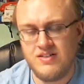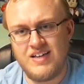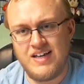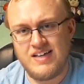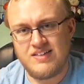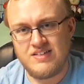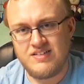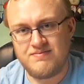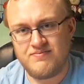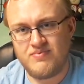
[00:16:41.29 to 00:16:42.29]

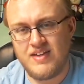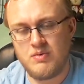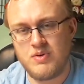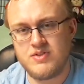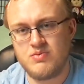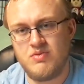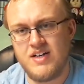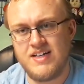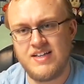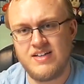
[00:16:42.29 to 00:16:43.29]
and there was
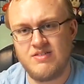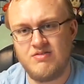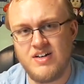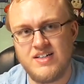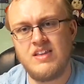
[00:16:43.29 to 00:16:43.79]
one other one.